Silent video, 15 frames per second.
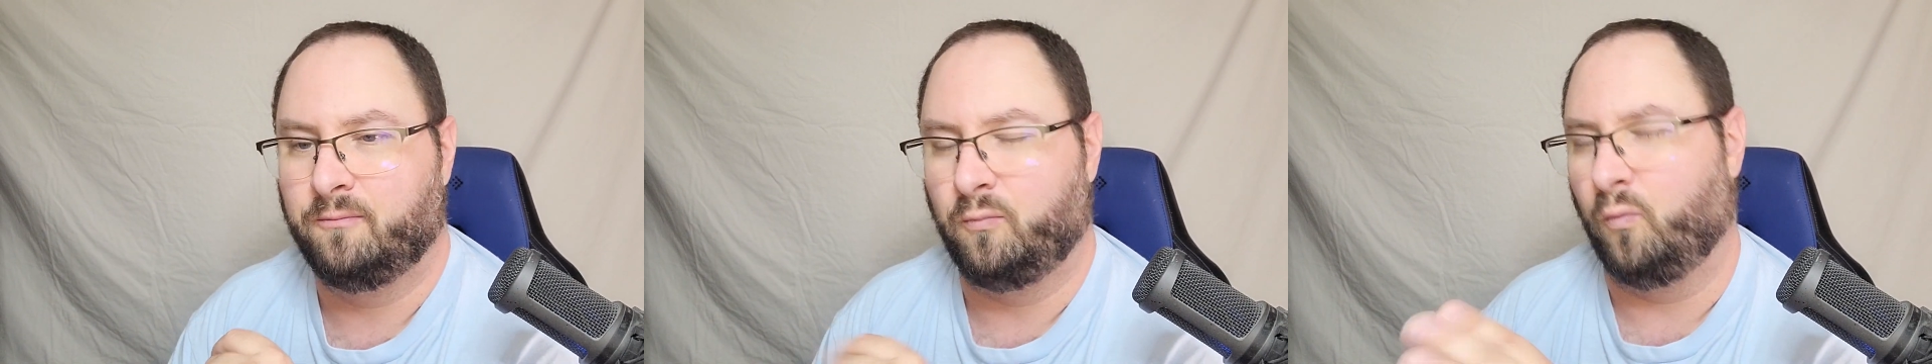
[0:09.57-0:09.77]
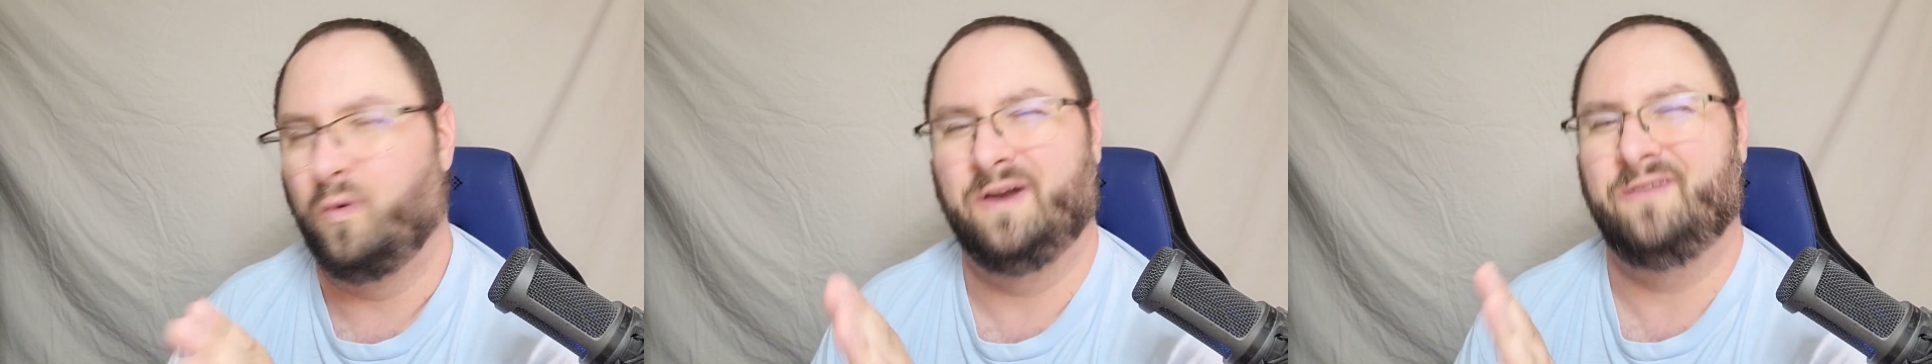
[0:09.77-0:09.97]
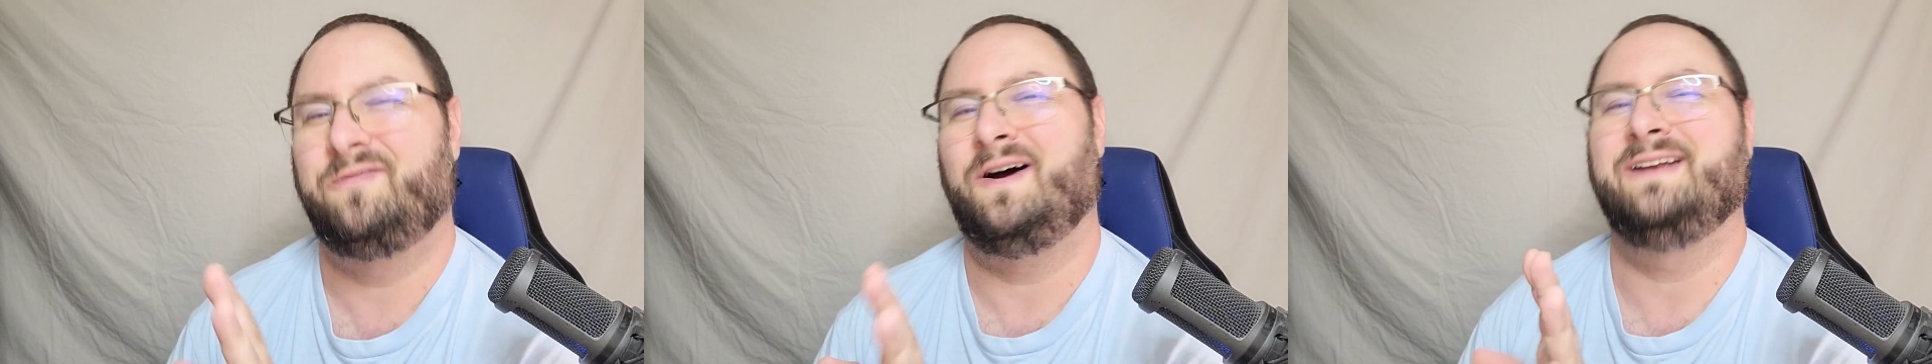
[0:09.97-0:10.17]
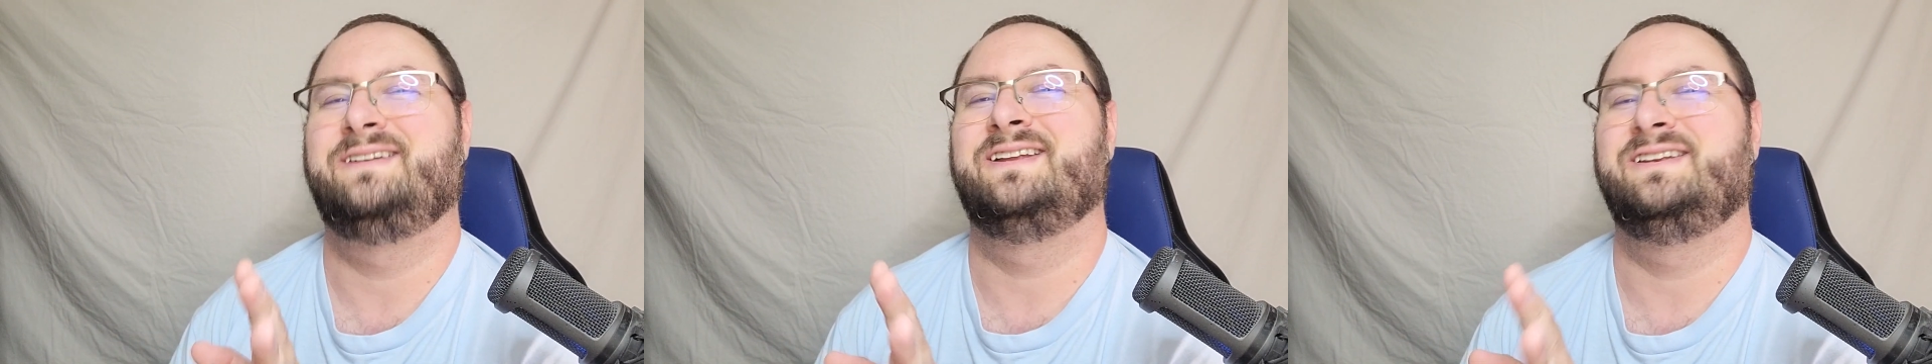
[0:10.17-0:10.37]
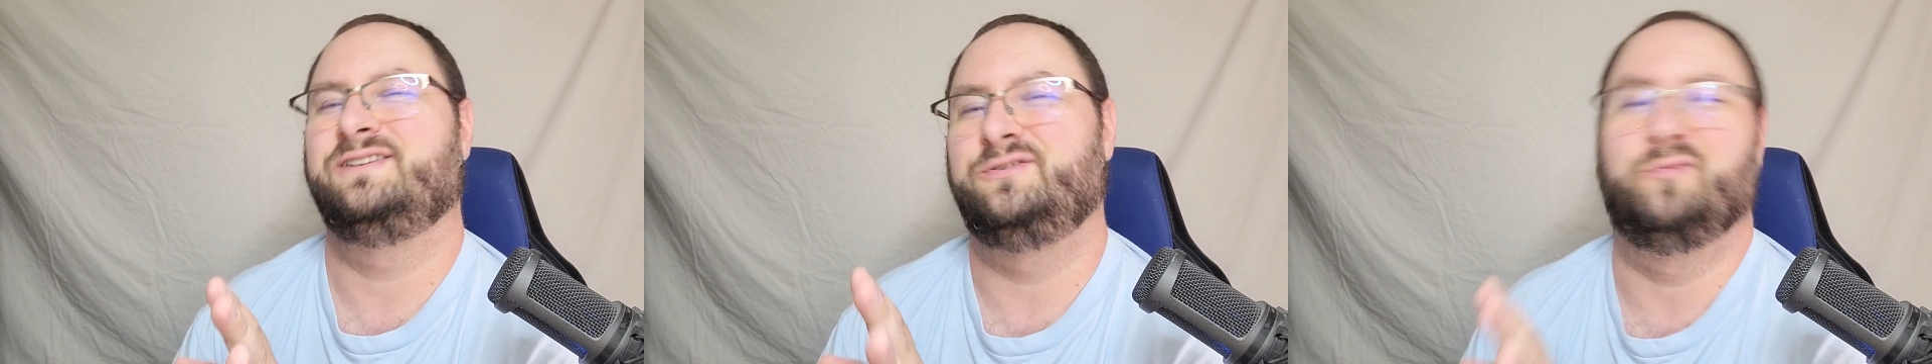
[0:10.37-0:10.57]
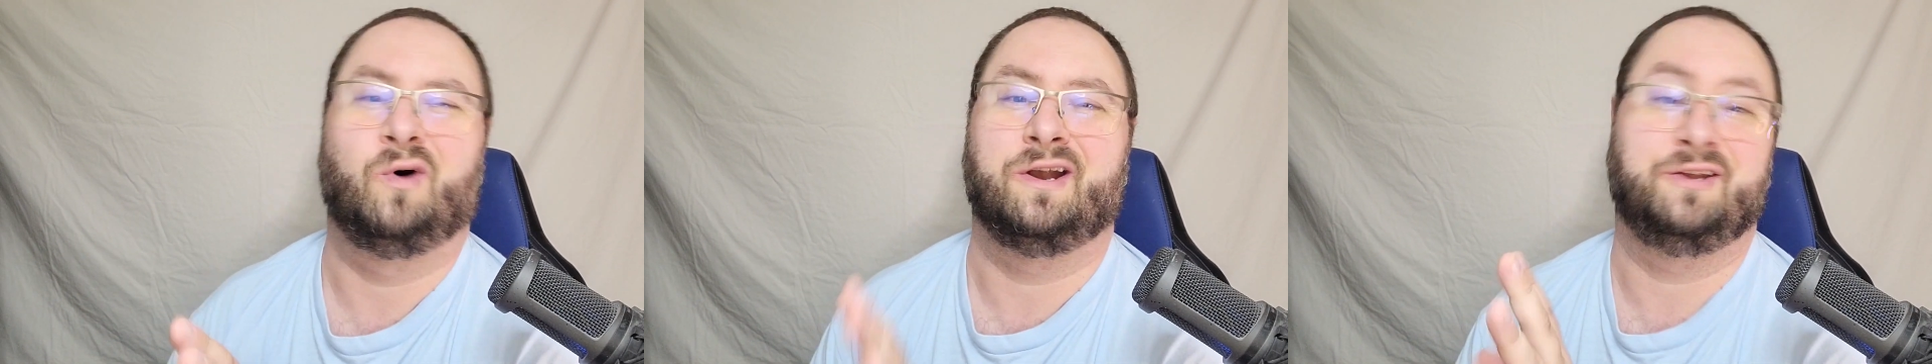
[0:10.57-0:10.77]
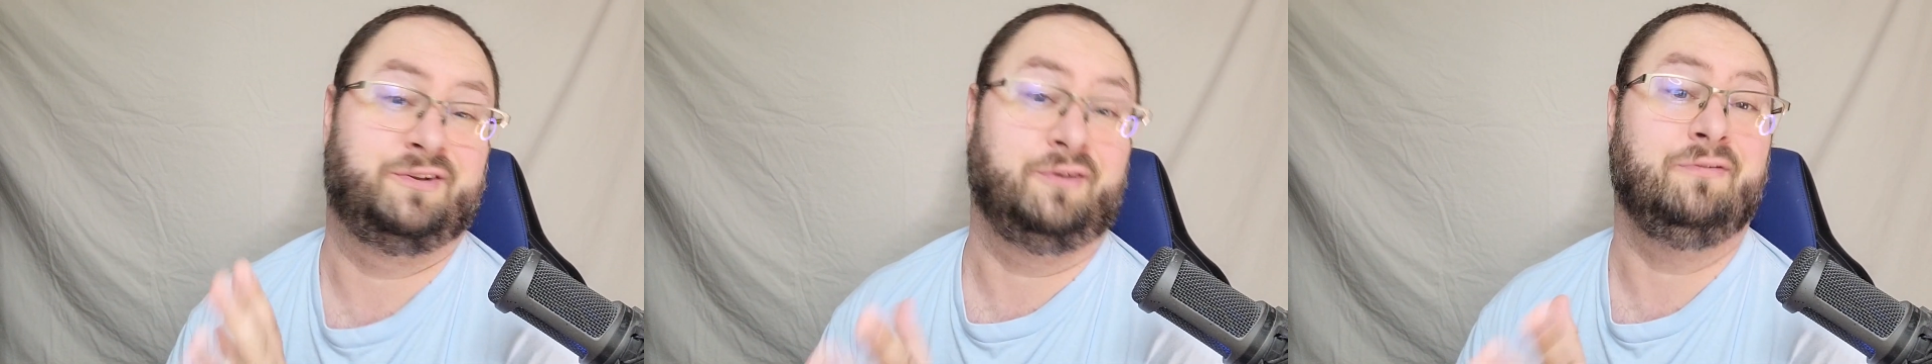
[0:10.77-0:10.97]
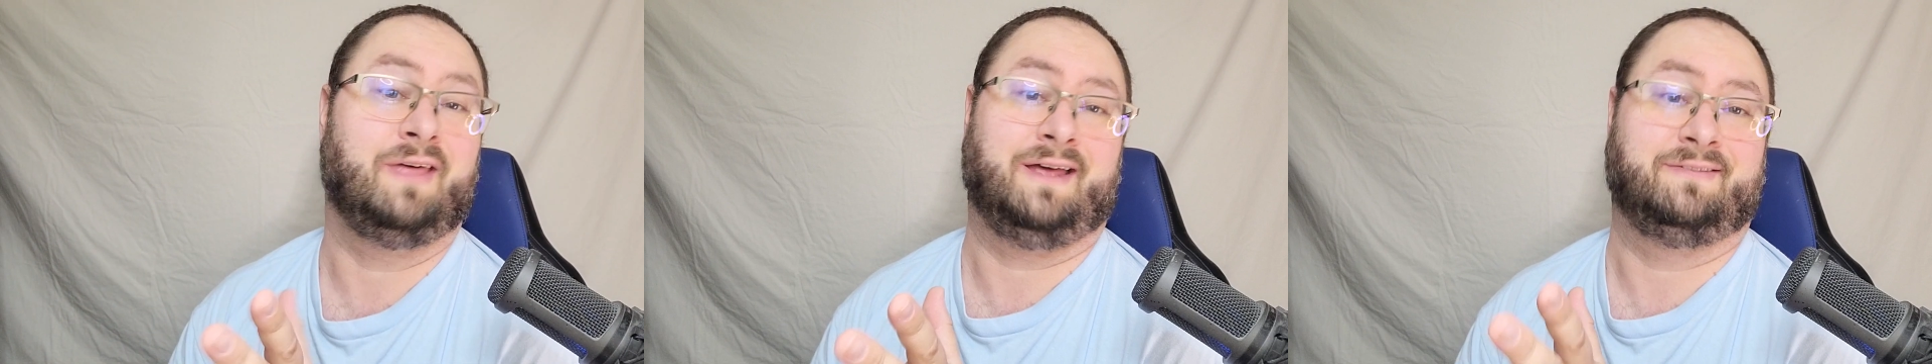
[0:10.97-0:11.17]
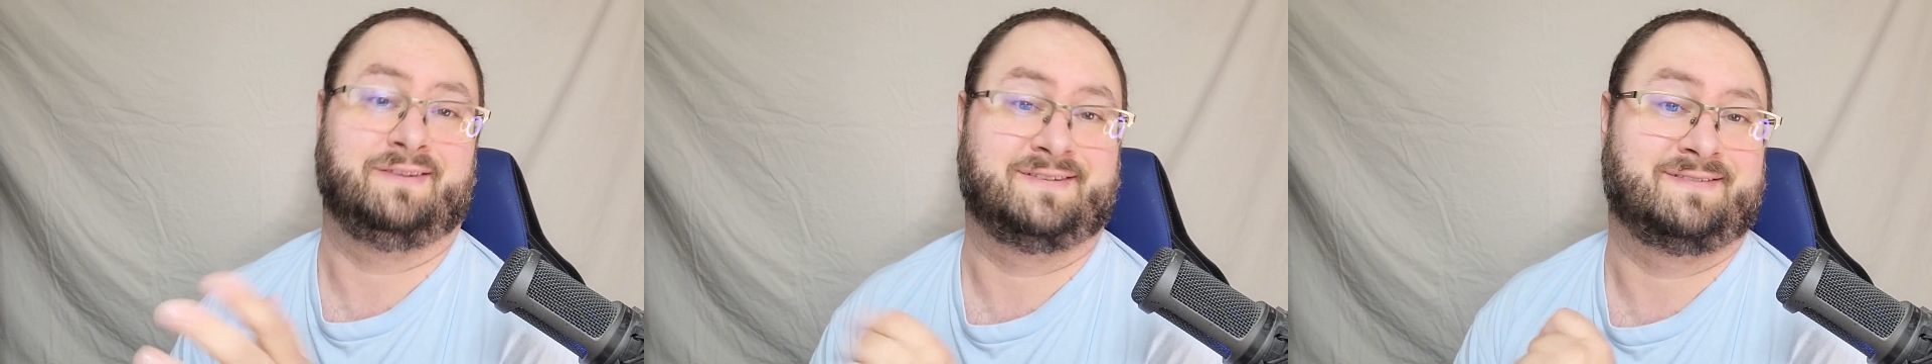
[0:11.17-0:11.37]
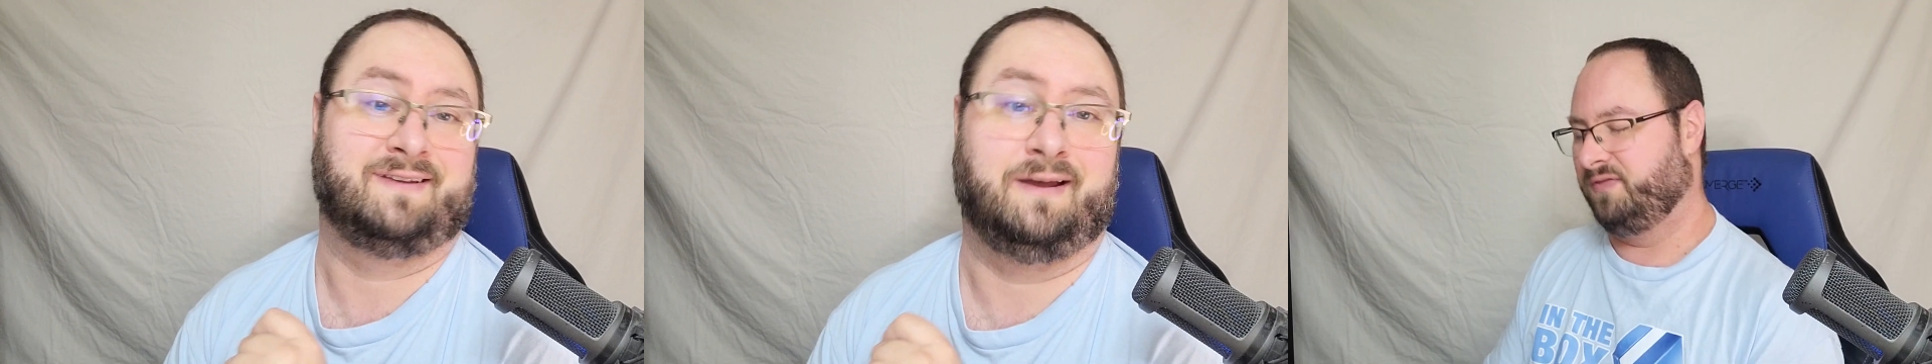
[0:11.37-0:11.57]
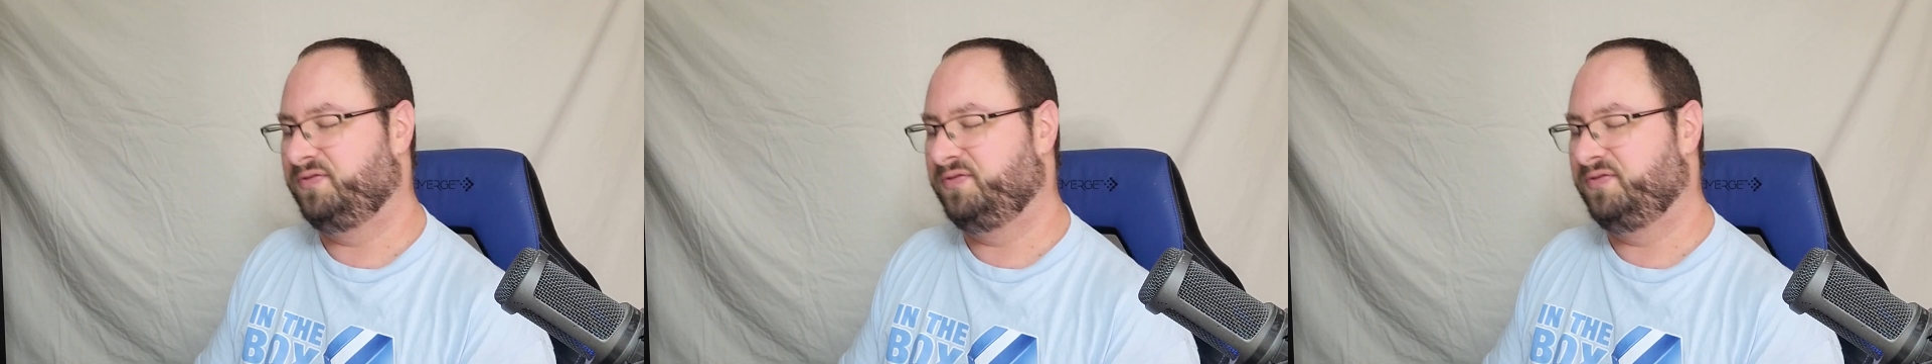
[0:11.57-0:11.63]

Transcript: What if I didn't want to do that this time?